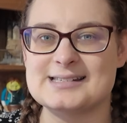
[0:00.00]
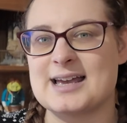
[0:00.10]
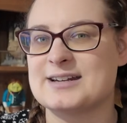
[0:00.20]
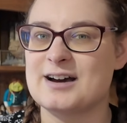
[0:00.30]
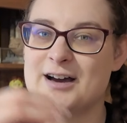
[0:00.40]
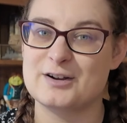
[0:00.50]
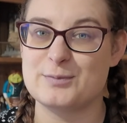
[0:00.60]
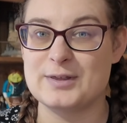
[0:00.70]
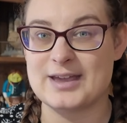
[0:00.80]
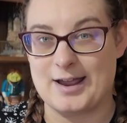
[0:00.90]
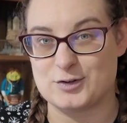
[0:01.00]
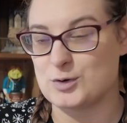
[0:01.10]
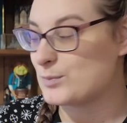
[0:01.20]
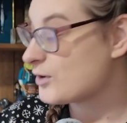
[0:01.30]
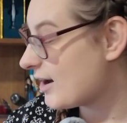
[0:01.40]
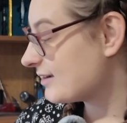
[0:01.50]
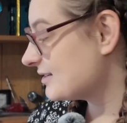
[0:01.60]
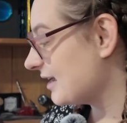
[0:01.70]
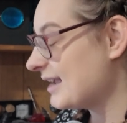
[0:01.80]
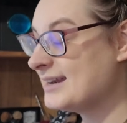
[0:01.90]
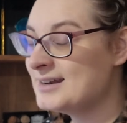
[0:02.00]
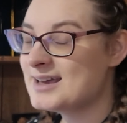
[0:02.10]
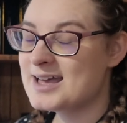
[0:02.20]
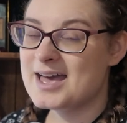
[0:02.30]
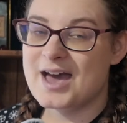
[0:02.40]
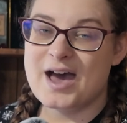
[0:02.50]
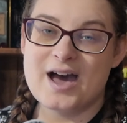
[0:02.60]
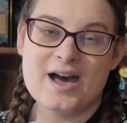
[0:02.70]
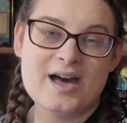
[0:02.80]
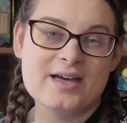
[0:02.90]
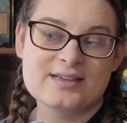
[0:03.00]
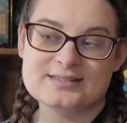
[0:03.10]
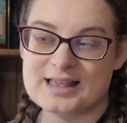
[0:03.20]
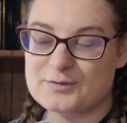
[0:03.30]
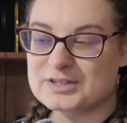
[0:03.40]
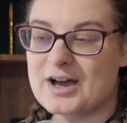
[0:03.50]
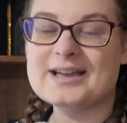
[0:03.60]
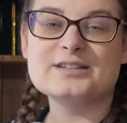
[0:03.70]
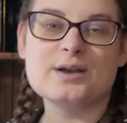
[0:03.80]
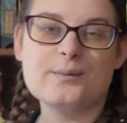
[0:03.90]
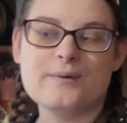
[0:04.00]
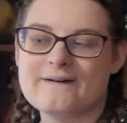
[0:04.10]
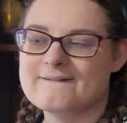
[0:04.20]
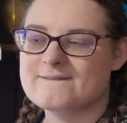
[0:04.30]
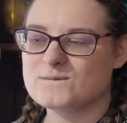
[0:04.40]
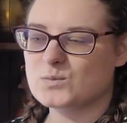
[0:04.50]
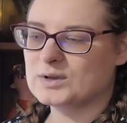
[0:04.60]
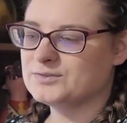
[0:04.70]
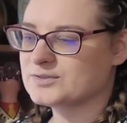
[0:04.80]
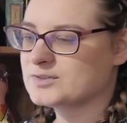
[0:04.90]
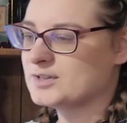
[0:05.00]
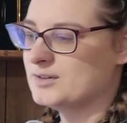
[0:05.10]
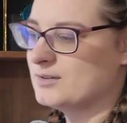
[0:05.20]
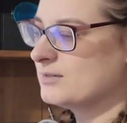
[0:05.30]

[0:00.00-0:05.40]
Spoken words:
I said, I'll have put the actual price in. So that was item 1, 2,